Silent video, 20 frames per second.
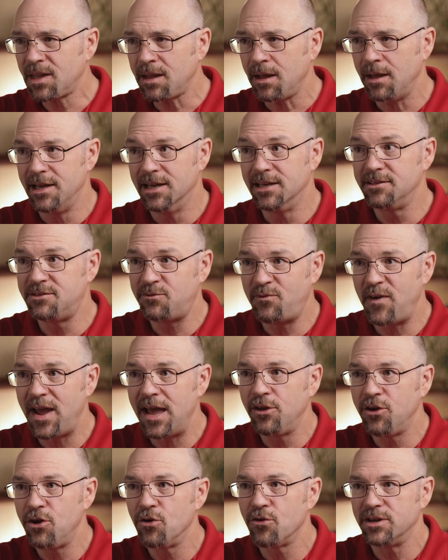because
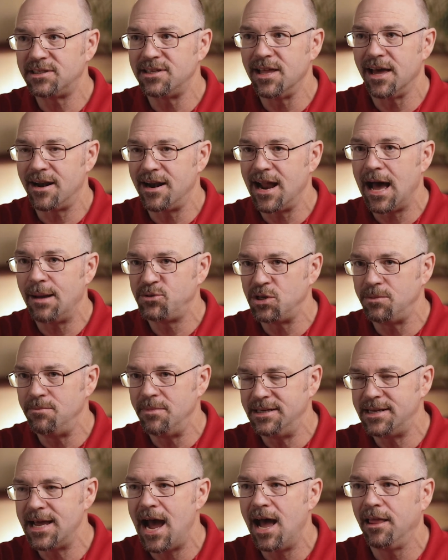failure is not an option
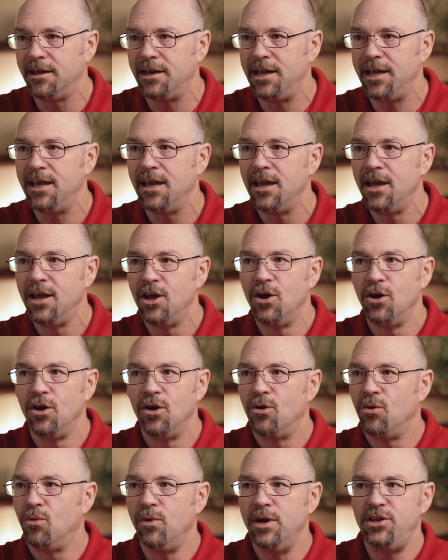mentality,
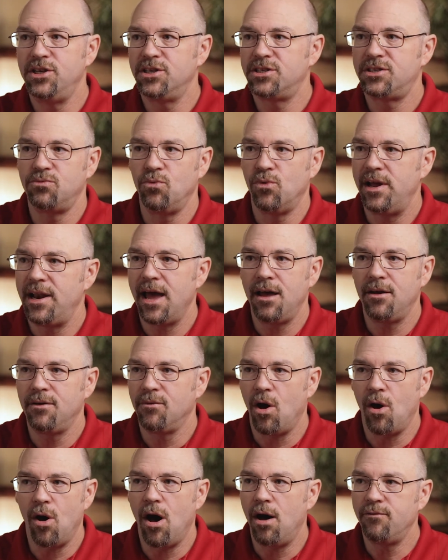we just went
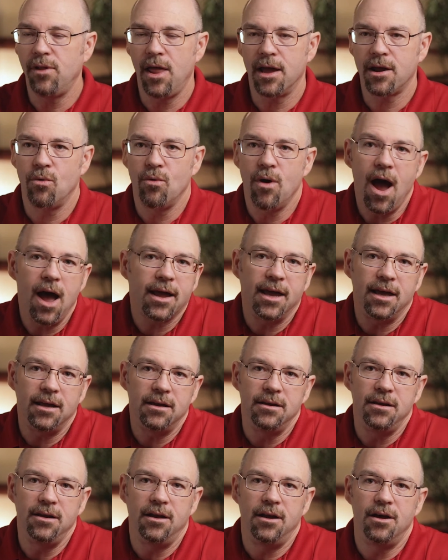off like a rocket,
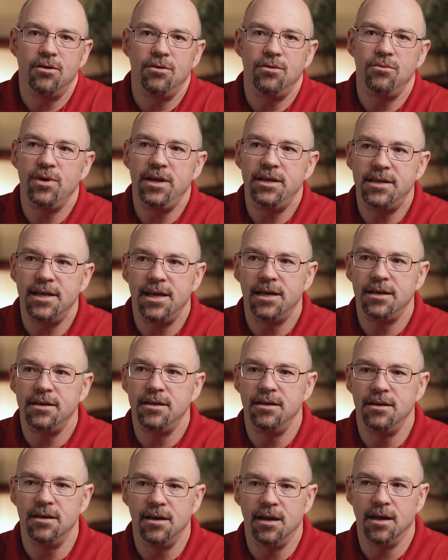and we did
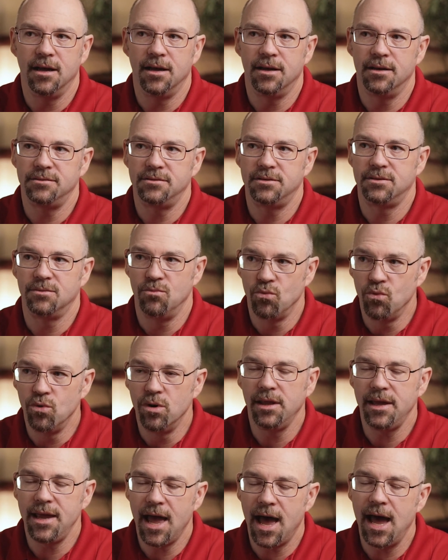some
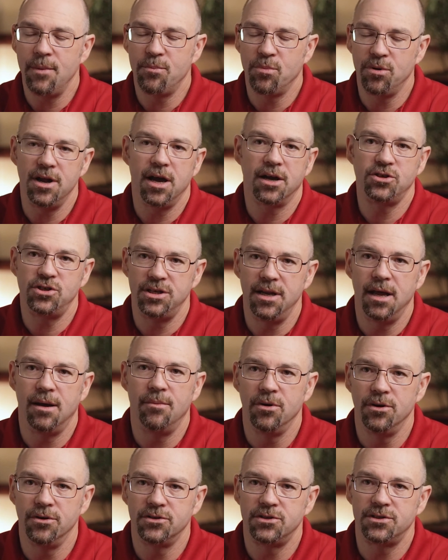really high production
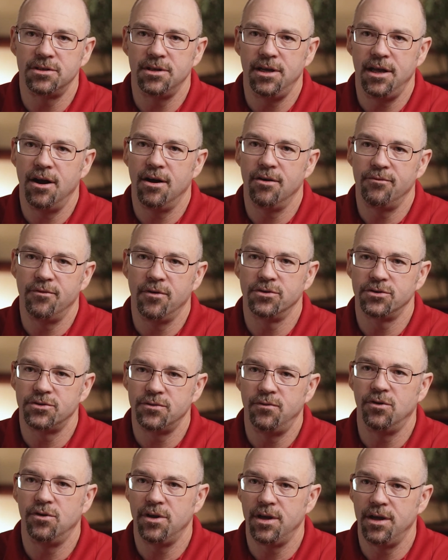numbers in our first
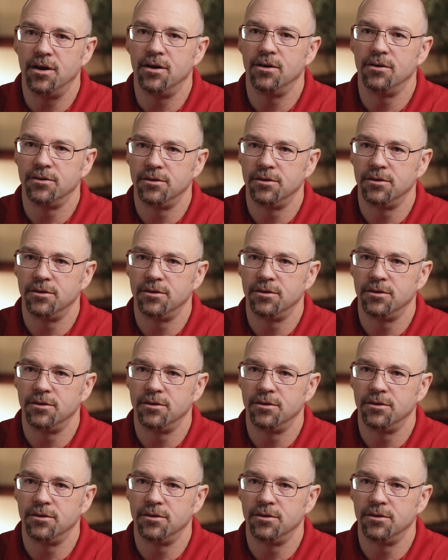full year.